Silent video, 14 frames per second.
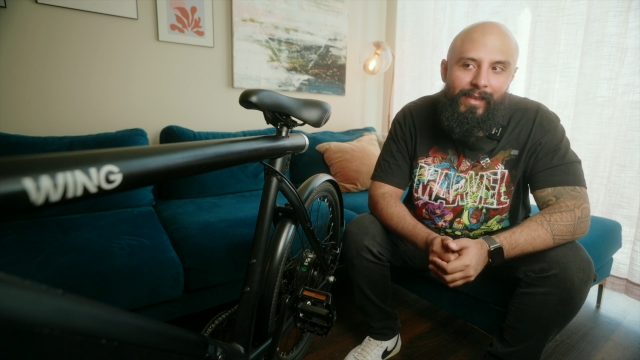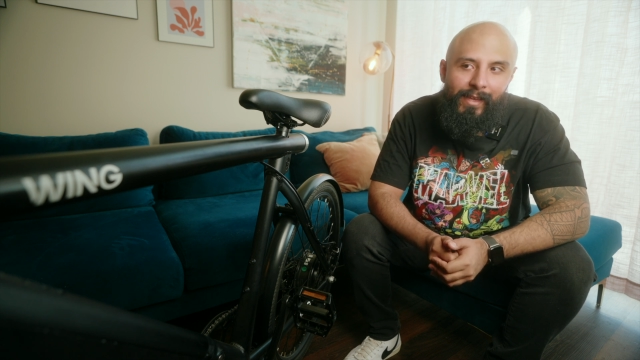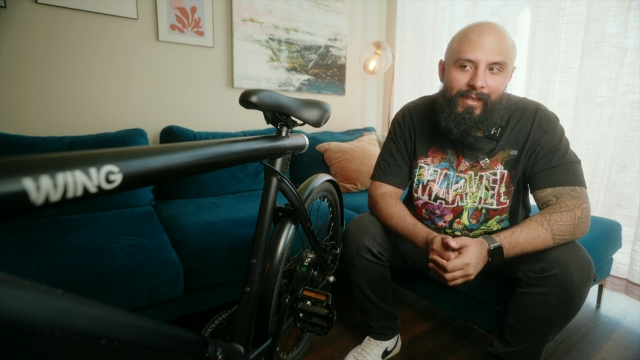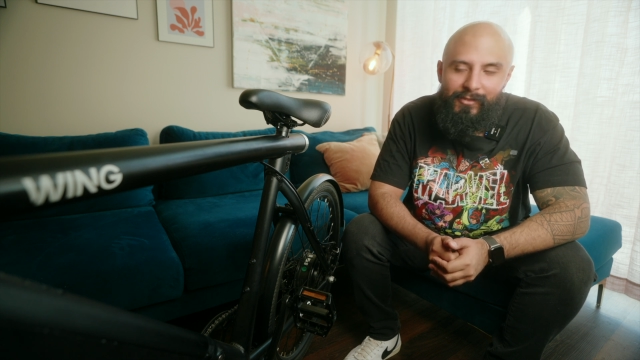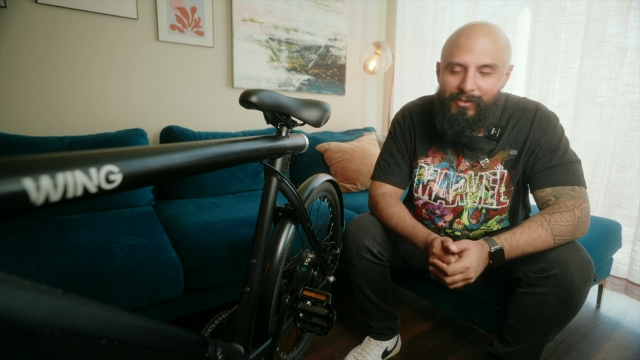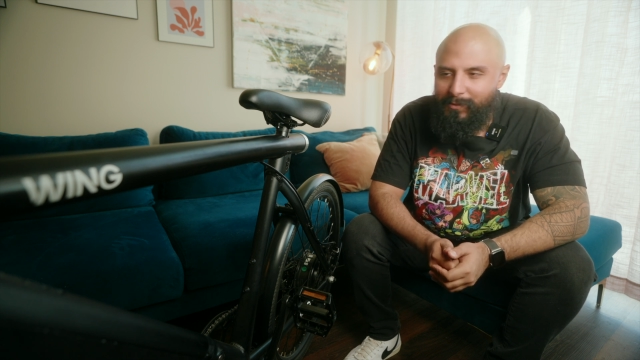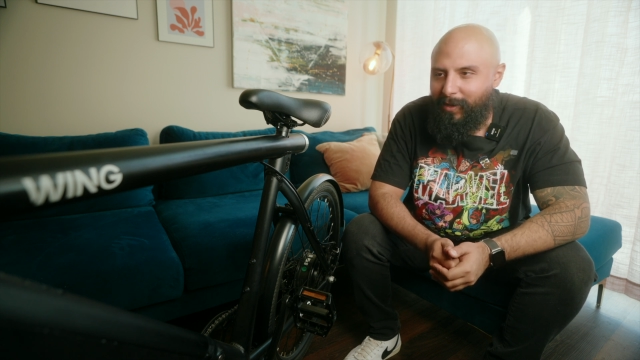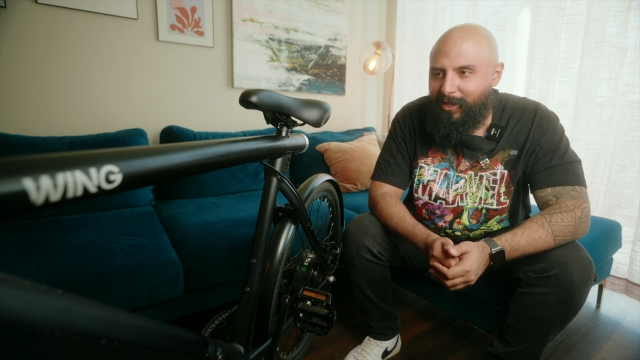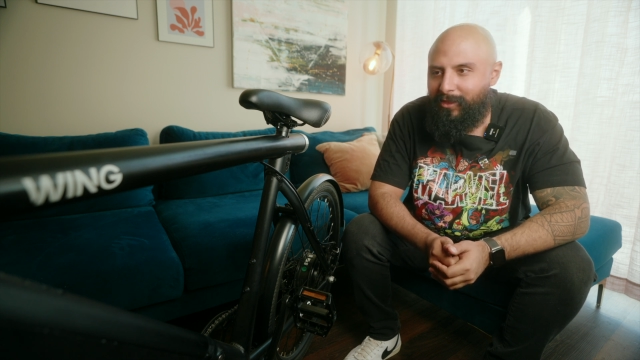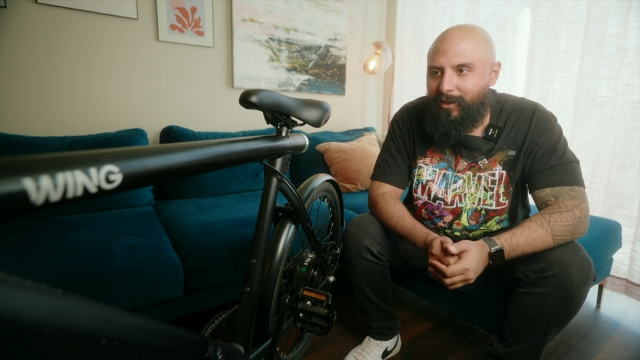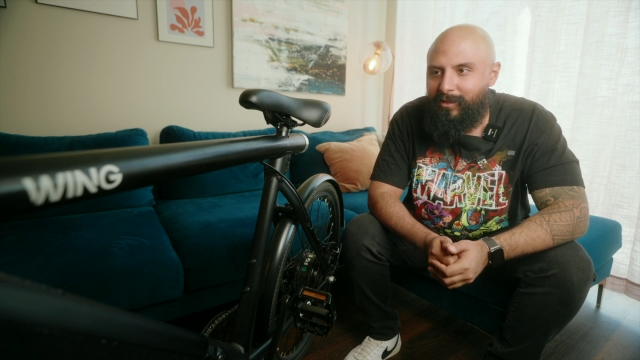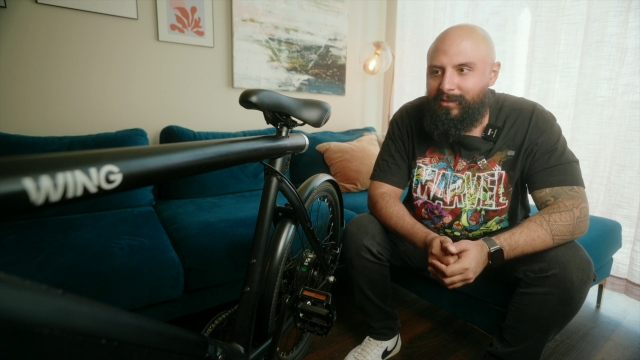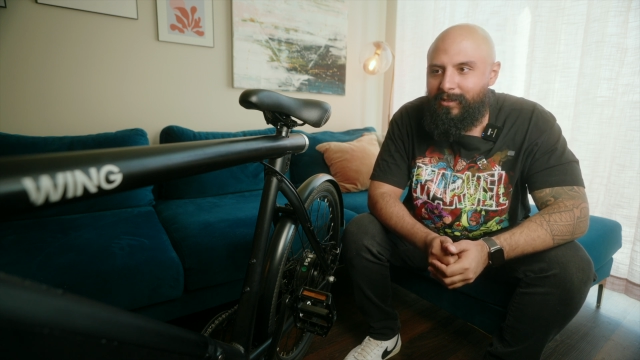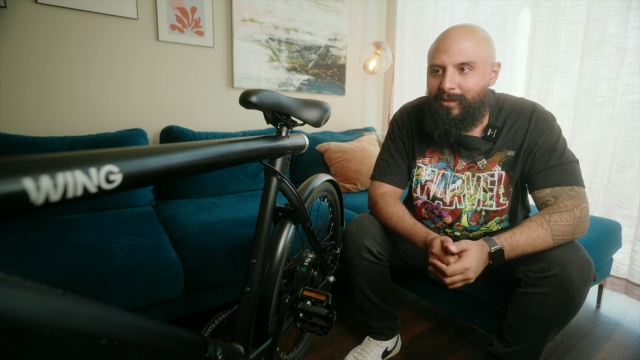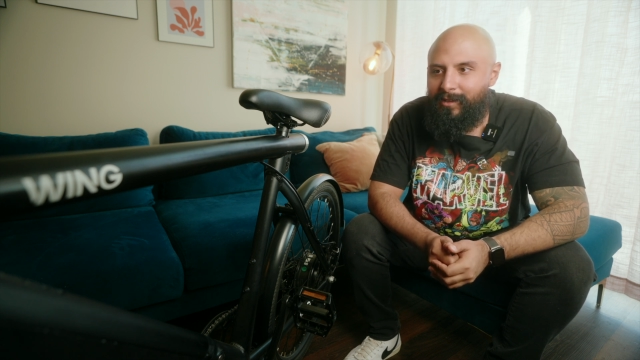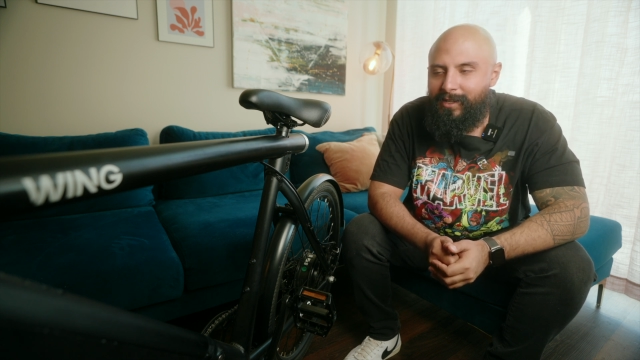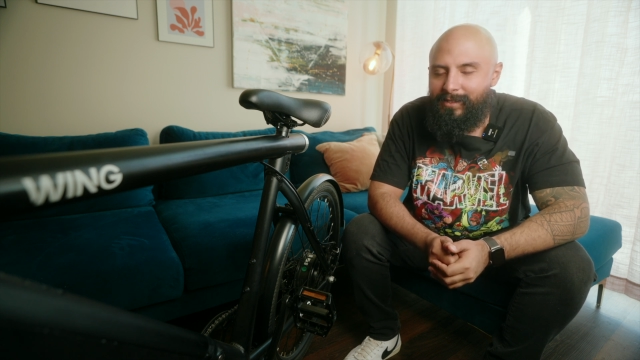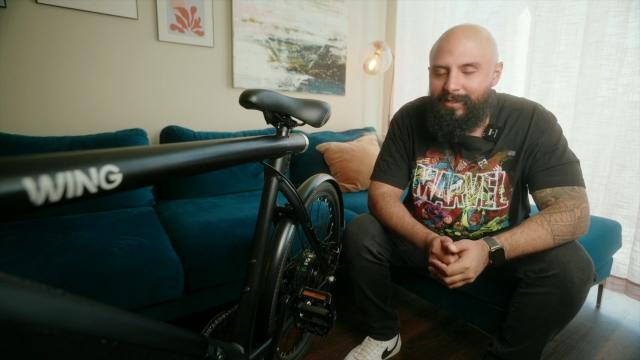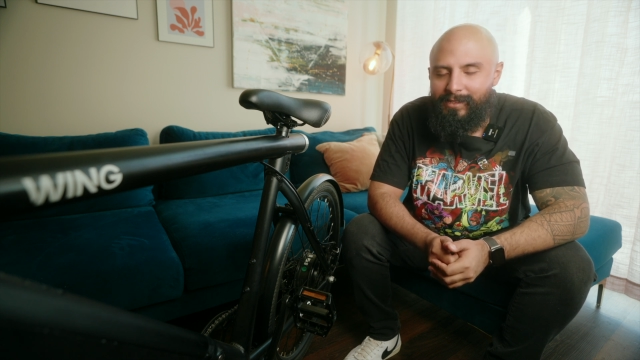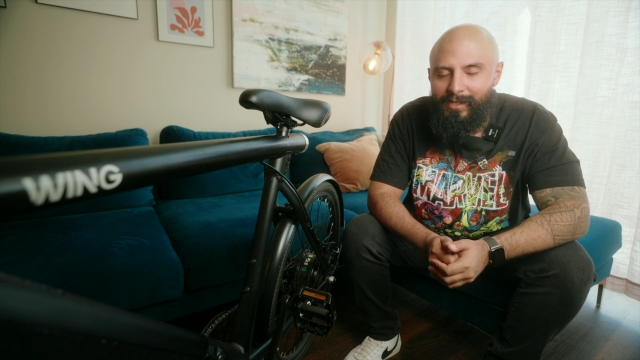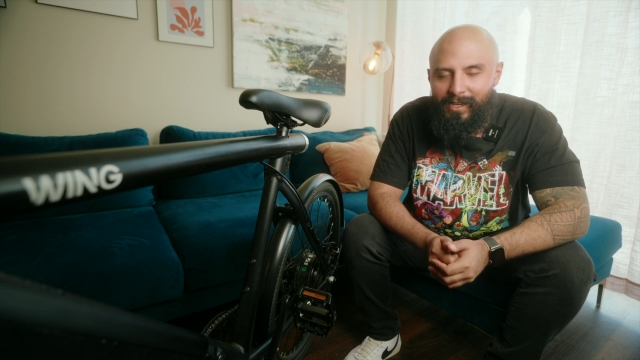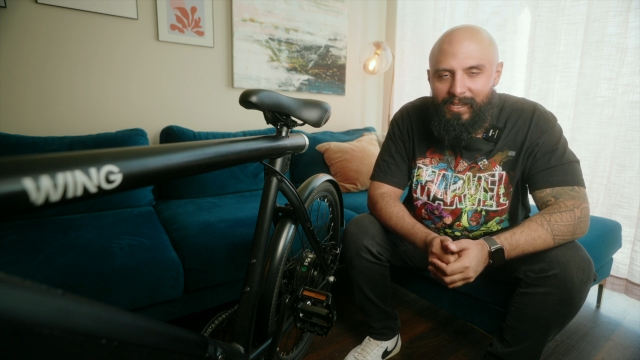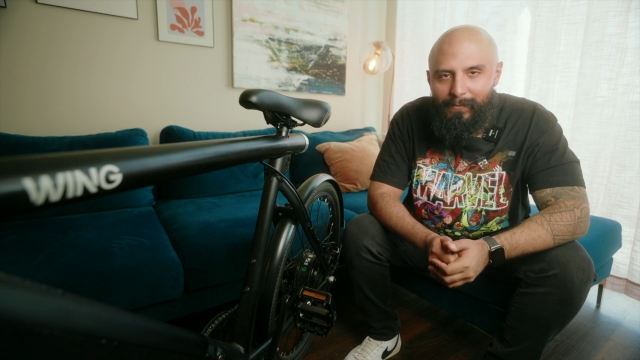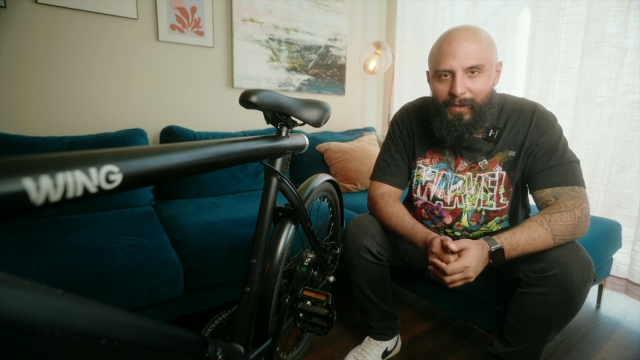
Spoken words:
and just my thoughts on it. I